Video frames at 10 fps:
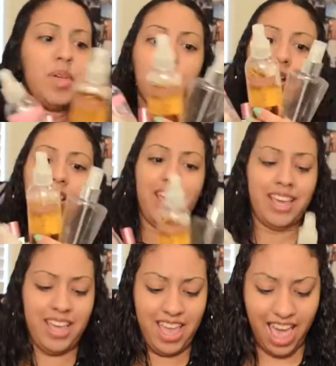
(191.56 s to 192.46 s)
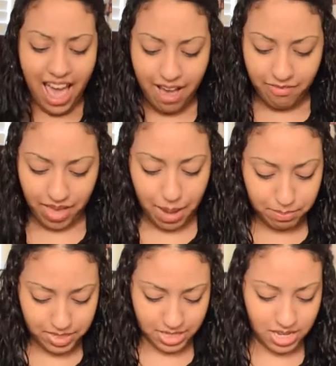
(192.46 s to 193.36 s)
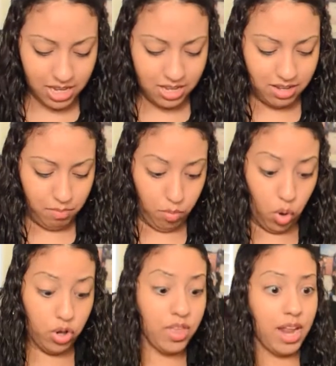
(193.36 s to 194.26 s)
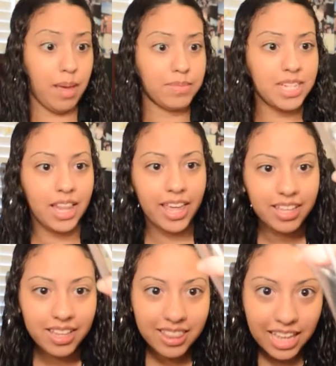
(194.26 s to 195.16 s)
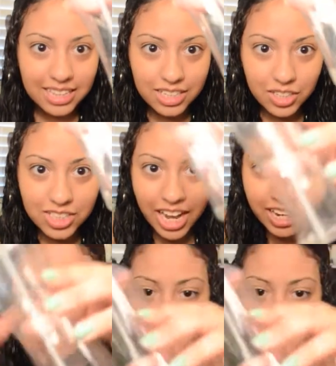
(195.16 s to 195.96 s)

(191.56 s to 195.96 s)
them are like half empty, more than empty, like that little tiny